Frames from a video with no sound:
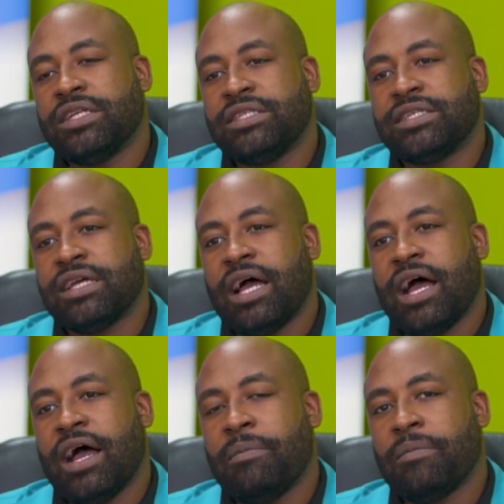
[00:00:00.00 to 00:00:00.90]
it
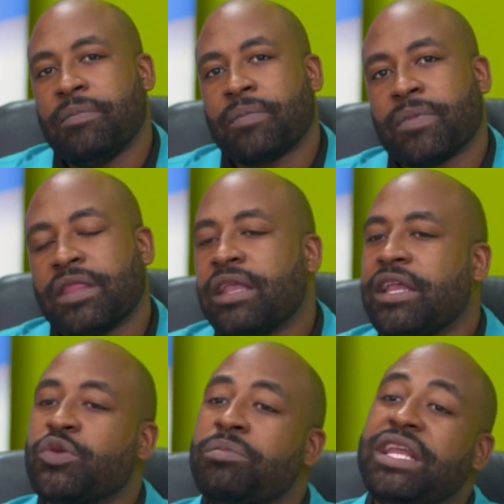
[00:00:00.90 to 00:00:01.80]

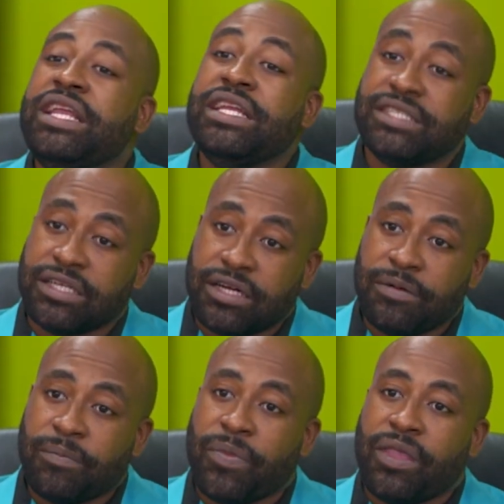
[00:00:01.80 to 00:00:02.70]
would be easier
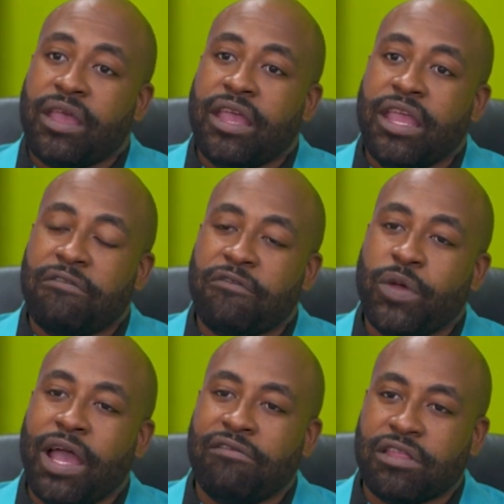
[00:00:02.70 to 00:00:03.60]
if
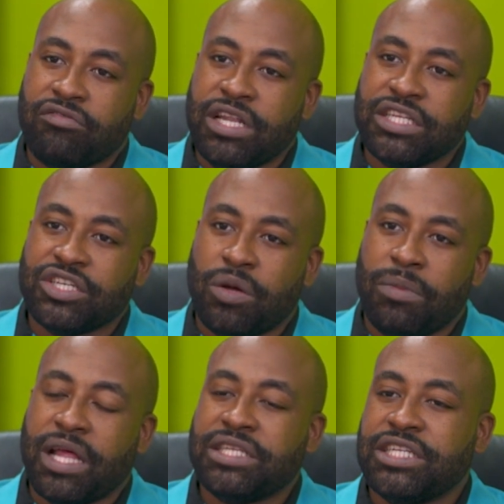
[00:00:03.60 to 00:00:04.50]
we have a three-digit
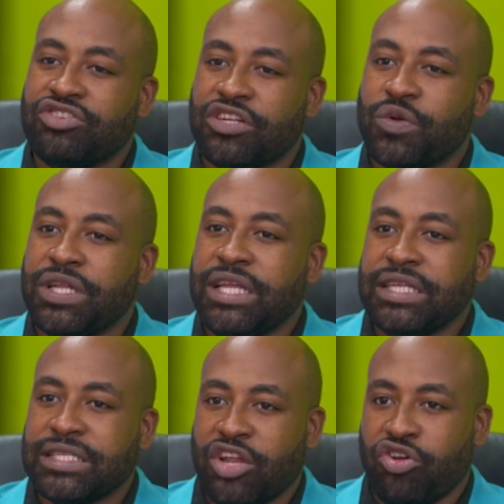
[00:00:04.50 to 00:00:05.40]
number that children could
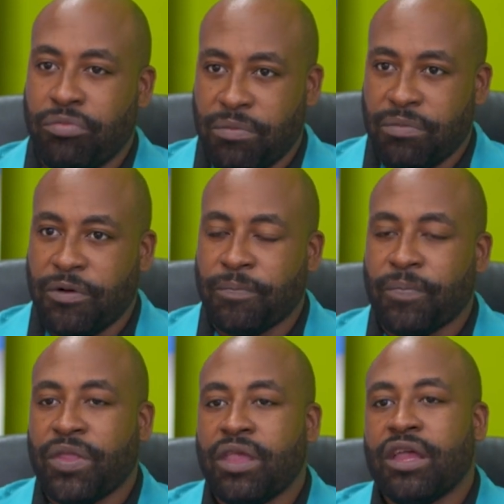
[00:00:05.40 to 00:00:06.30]
easily remember.
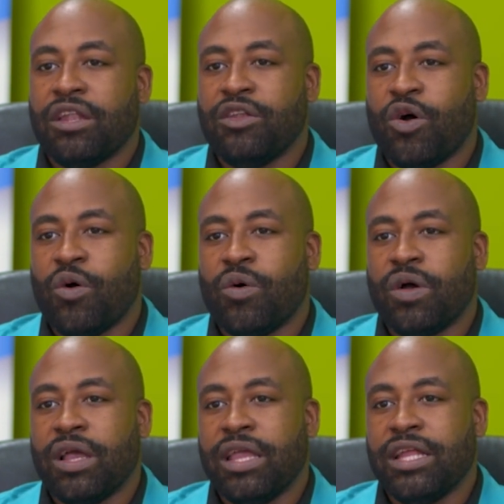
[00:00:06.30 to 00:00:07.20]

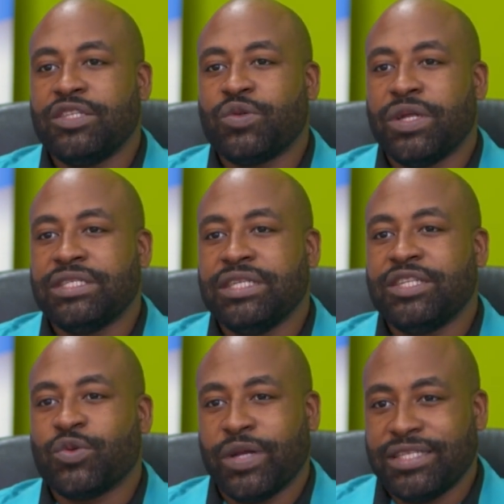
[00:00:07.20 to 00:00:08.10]
Now, in
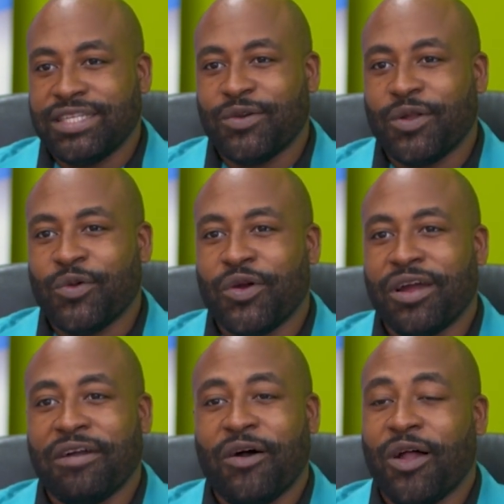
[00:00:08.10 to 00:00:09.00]
2020, when we
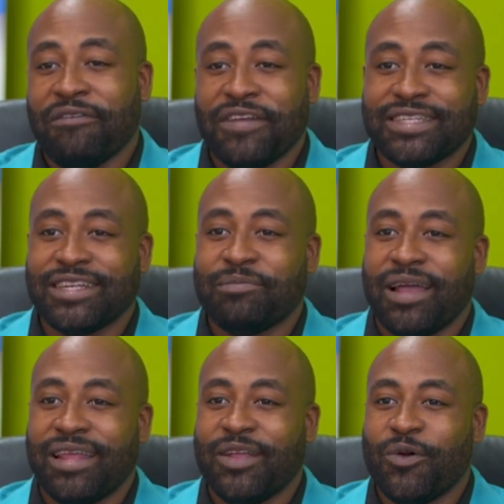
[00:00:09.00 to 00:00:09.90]
were all affected
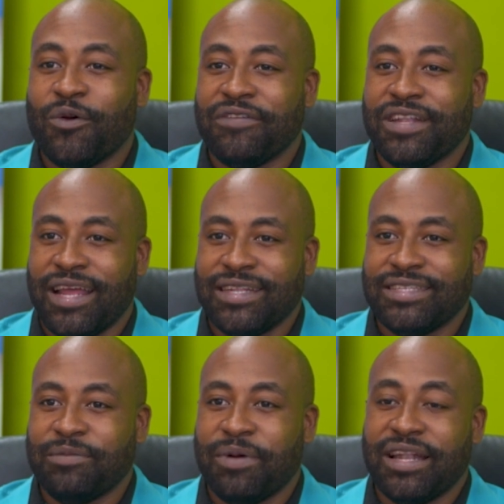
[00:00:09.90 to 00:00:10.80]
by the
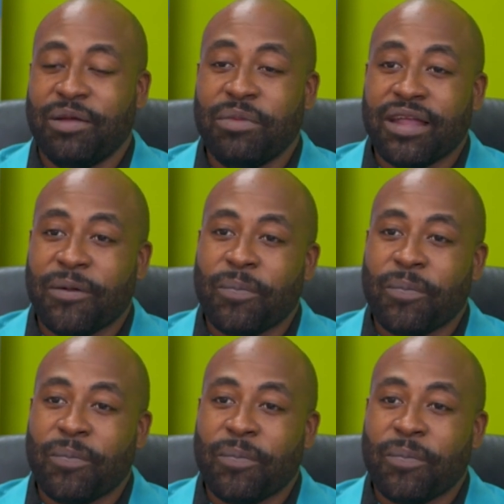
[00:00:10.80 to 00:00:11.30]
COVID-19 pandemic,